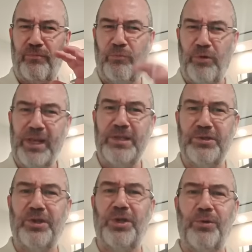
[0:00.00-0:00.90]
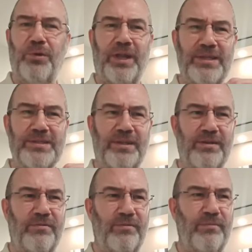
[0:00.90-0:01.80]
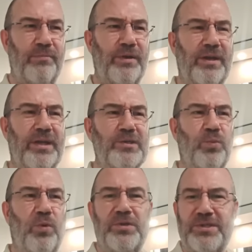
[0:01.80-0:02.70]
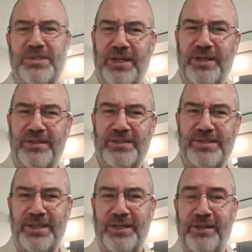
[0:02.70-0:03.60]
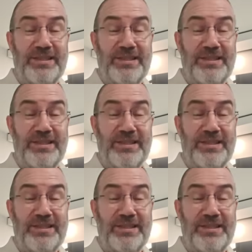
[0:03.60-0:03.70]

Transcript: really secure against it and make a nice watertight seal.